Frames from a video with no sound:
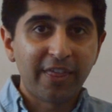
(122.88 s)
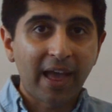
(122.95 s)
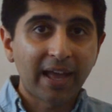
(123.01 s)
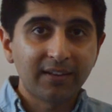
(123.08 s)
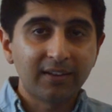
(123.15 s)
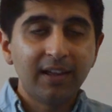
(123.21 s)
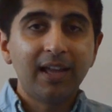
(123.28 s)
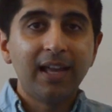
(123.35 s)

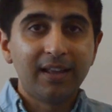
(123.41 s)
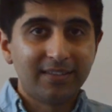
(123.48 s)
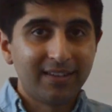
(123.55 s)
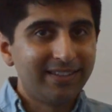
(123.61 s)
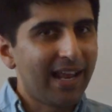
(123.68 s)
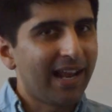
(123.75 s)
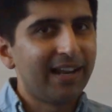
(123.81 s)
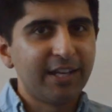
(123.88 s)
That is a
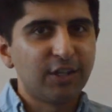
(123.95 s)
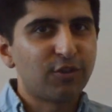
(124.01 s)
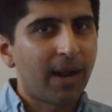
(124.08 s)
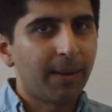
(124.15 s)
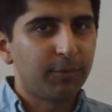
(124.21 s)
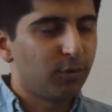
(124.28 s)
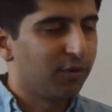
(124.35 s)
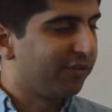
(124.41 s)
deadly
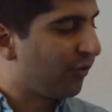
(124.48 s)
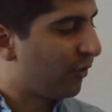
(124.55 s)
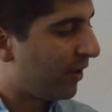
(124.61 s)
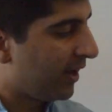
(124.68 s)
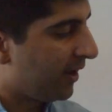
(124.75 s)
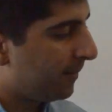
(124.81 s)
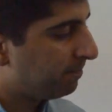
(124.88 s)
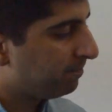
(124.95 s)
trap to avoid.
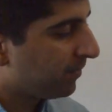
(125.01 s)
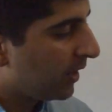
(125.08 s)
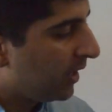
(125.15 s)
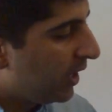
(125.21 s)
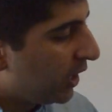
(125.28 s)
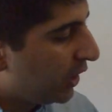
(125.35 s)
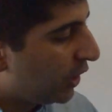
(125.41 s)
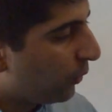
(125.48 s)

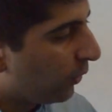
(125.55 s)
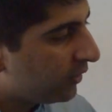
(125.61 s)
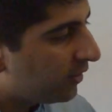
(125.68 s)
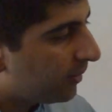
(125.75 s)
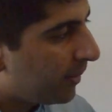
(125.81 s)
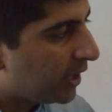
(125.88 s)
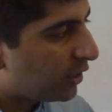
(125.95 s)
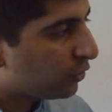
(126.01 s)
You want
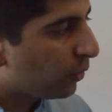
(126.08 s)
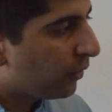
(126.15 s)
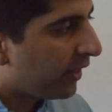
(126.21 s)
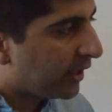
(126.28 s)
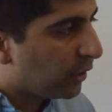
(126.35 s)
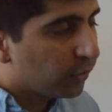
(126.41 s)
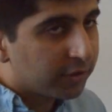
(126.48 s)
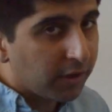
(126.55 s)
to make sure
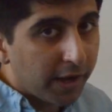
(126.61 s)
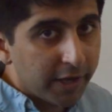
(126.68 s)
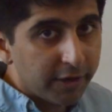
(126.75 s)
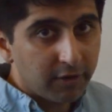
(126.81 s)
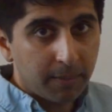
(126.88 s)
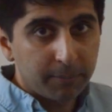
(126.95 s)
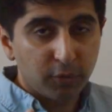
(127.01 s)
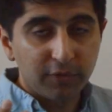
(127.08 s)
that your
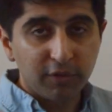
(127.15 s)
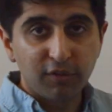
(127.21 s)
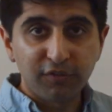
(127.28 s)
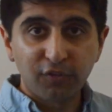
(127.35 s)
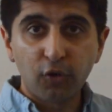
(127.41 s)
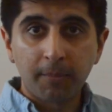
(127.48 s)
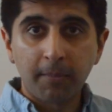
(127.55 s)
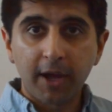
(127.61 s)
diagrams on these
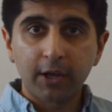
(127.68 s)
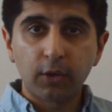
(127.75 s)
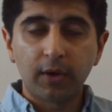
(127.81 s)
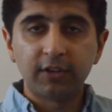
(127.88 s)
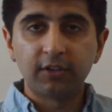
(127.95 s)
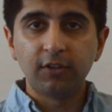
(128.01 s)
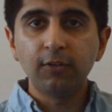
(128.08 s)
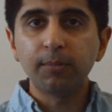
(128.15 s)
four mark
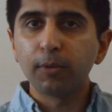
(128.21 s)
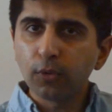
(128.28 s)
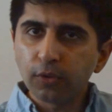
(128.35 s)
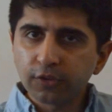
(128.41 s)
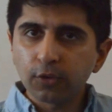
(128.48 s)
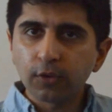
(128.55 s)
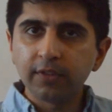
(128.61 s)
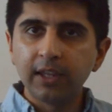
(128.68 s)
questions, but
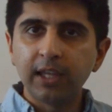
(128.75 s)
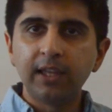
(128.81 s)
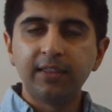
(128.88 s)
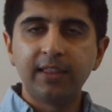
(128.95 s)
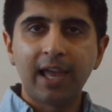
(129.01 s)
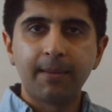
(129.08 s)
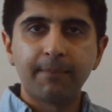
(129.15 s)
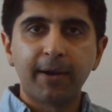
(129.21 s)
also on the,
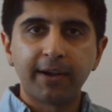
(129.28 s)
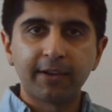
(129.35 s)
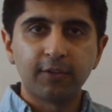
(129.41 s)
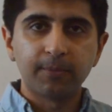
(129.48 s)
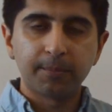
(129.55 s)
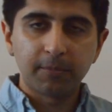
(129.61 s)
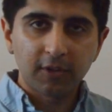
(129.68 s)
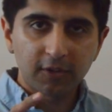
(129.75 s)
the eight markers,
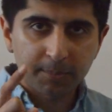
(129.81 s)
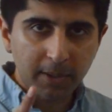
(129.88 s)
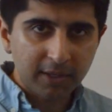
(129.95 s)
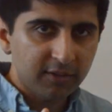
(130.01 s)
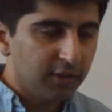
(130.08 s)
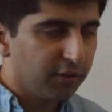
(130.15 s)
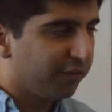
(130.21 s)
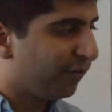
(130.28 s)

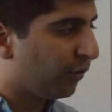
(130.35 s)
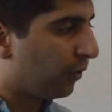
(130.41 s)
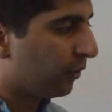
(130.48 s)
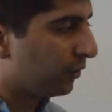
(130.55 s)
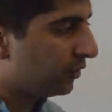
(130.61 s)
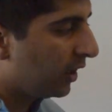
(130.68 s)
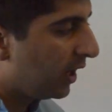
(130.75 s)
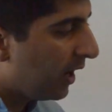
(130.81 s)
especially the
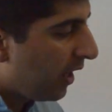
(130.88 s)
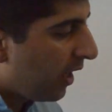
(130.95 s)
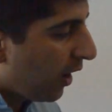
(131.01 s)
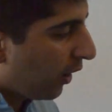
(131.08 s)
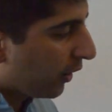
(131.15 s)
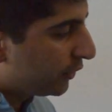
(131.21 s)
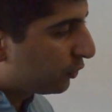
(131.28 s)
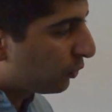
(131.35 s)
fours,
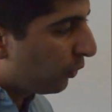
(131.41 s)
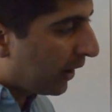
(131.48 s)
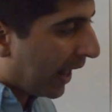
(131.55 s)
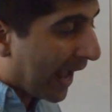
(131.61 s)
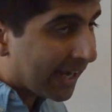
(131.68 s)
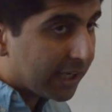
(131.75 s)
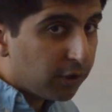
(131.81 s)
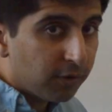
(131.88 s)
are drawn
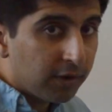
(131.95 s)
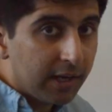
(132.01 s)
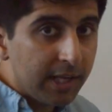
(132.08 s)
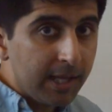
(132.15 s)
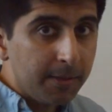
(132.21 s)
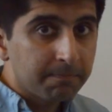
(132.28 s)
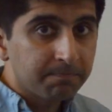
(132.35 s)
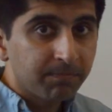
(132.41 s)

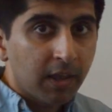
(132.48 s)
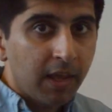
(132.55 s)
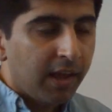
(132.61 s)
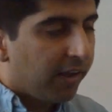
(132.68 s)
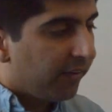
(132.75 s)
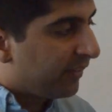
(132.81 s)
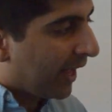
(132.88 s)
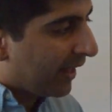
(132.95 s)
accurately,
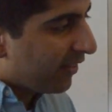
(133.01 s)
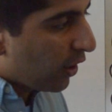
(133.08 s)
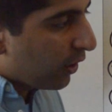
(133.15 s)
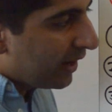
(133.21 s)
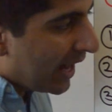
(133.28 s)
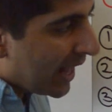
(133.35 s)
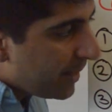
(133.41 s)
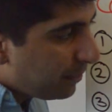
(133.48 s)
that they are
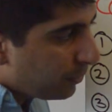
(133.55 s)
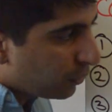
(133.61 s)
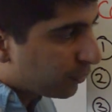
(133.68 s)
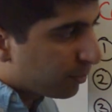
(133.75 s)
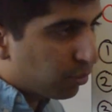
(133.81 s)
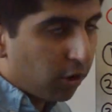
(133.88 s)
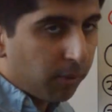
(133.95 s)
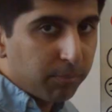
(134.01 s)
labelled
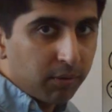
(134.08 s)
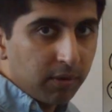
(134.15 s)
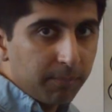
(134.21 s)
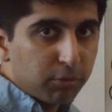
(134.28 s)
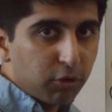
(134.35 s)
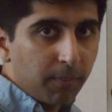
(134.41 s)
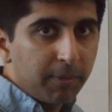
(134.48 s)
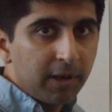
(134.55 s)
proper,
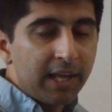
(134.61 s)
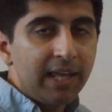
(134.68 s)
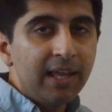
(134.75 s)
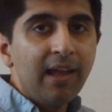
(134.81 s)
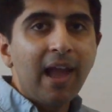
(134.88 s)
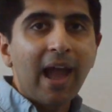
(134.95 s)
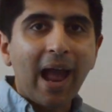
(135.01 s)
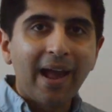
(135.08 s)
properly,
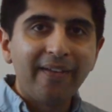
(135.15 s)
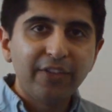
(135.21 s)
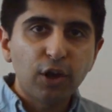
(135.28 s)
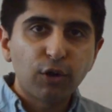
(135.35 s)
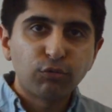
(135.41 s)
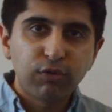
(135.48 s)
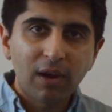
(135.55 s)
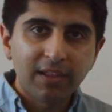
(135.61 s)
and they
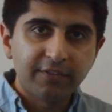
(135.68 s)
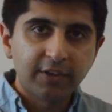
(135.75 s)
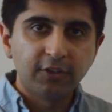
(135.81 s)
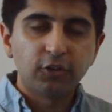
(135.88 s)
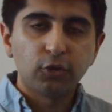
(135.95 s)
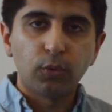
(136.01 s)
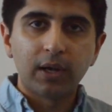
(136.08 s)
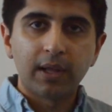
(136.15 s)
are relevant
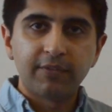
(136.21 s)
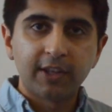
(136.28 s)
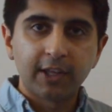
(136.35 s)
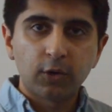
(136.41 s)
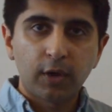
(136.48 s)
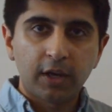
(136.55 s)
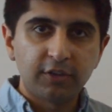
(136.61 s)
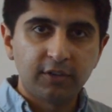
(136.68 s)
to whatever the
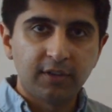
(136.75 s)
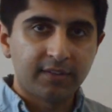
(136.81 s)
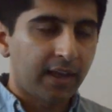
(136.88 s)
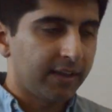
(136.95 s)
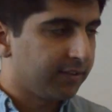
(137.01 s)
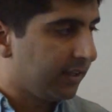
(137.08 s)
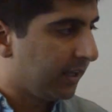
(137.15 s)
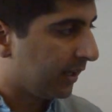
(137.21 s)
question is
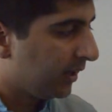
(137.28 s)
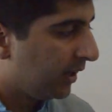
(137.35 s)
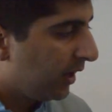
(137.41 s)
asking.